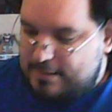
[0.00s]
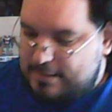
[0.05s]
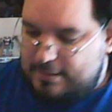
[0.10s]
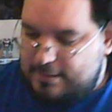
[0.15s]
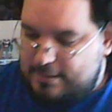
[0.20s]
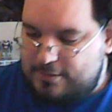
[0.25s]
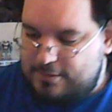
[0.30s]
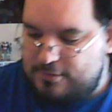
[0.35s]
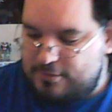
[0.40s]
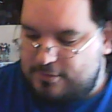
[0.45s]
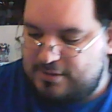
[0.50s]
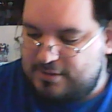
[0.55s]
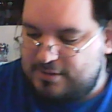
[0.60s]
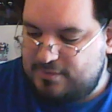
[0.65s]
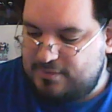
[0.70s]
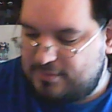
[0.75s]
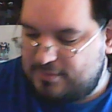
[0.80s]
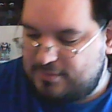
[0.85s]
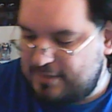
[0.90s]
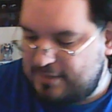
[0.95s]

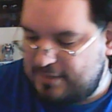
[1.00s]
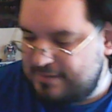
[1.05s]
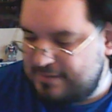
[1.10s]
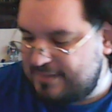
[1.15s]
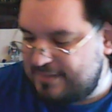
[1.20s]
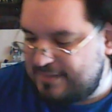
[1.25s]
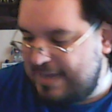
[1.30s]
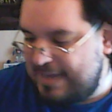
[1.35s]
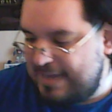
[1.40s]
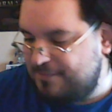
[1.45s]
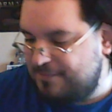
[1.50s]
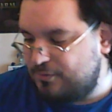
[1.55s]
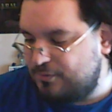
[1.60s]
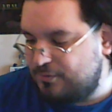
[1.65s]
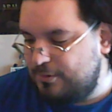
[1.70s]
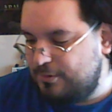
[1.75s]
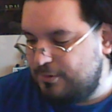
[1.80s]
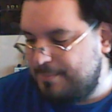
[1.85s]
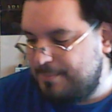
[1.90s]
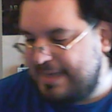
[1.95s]
it doesn't have as
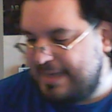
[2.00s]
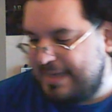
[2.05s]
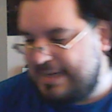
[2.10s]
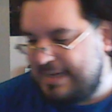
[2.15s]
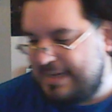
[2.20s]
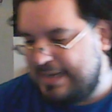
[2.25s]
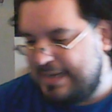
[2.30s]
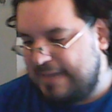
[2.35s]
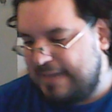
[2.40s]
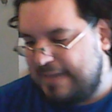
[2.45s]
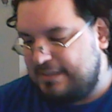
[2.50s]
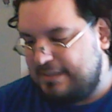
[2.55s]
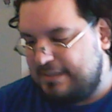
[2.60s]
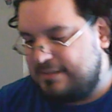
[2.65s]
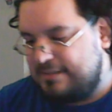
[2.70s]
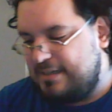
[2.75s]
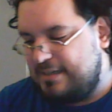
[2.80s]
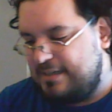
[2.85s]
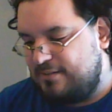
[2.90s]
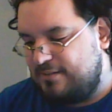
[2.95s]
many
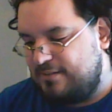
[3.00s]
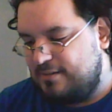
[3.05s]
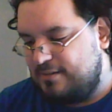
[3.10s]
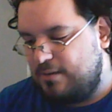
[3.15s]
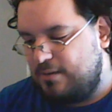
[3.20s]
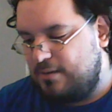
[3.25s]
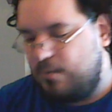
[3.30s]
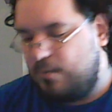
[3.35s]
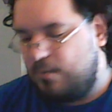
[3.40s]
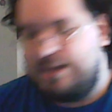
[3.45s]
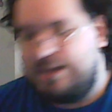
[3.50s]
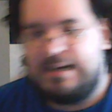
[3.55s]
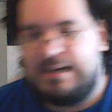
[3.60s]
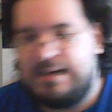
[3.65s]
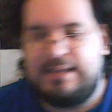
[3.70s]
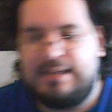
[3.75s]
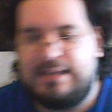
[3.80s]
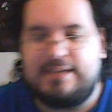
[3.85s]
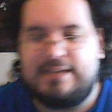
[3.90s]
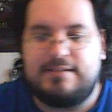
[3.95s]
LEDs and
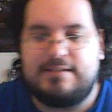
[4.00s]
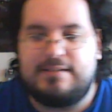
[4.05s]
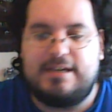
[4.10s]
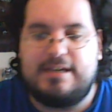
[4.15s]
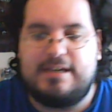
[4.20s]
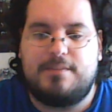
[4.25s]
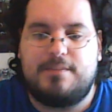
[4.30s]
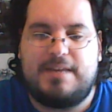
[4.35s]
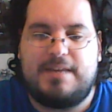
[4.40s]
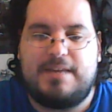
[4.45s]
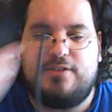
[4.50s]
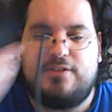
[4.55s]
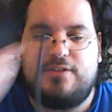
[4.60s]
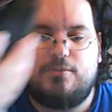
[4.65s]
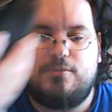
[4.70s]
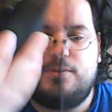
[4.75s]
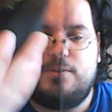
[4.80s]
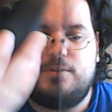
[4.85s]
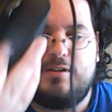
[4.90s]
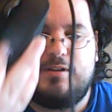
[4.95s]
whatnot like the other
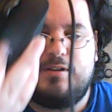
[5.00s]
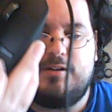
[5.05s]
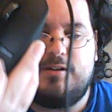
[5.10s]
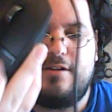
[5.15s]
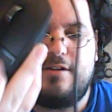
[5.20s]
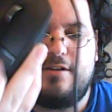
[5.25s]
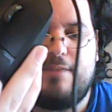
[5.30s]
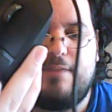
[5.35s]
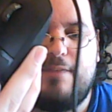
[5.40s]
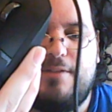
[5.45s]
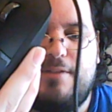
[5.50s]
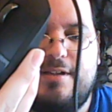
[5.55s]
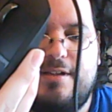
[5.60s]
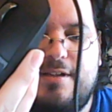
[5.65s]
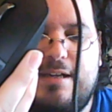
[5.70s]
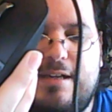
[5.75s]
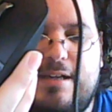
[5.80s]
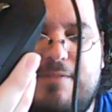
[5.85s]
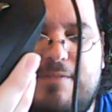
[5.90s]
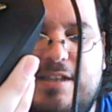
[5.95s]
mouse and
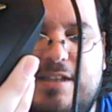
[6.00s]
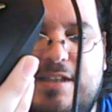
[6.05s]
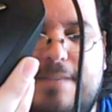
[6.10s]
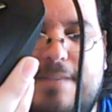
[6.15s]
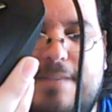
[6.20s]
everything.